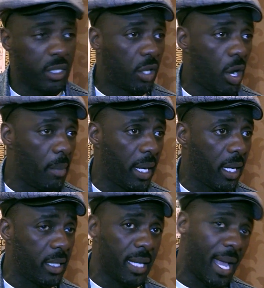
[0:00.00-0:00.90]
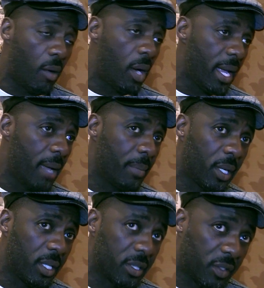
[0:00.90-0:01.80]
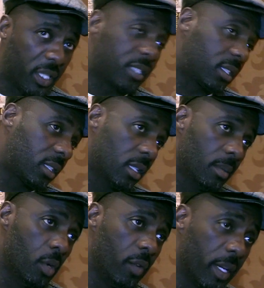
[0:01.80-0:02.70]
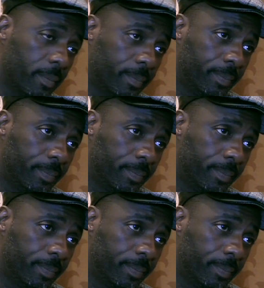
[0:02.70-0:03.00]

this comic, and now I am because of this movie.